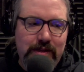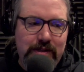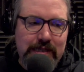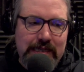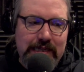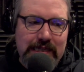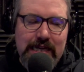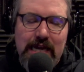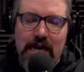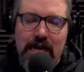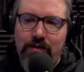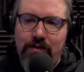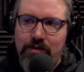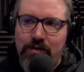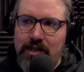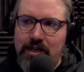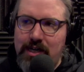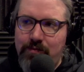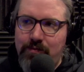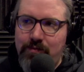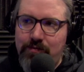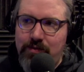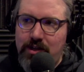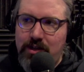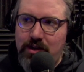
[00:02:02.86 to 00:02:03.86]
is in every
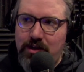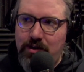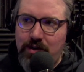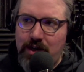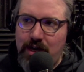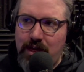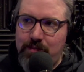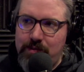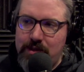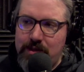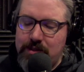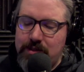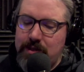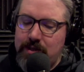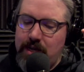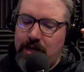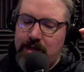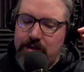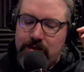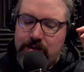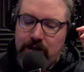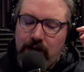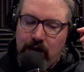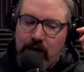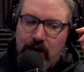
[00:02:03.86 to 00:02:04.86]
damn video game these
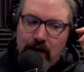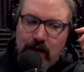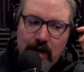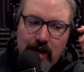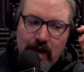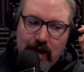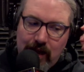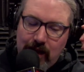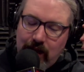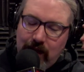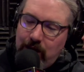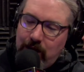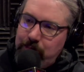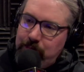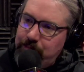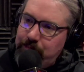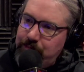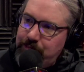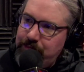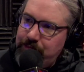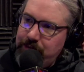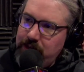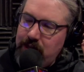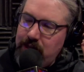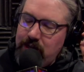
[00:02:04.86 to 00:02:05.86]
days.
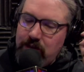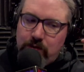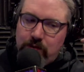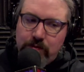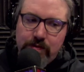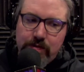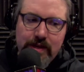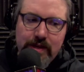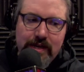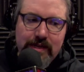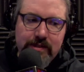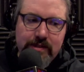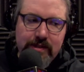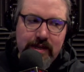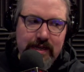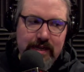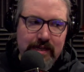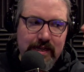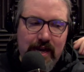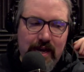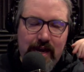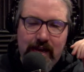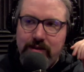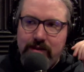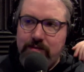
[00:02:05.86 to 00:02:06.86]
Um, you know, things like
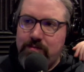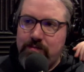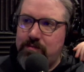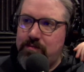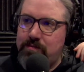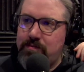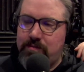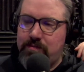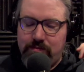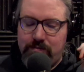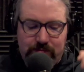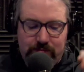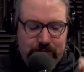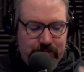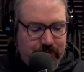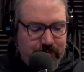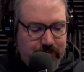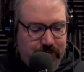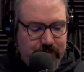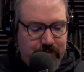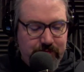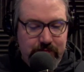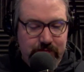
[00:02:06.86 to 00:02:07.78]
that. four player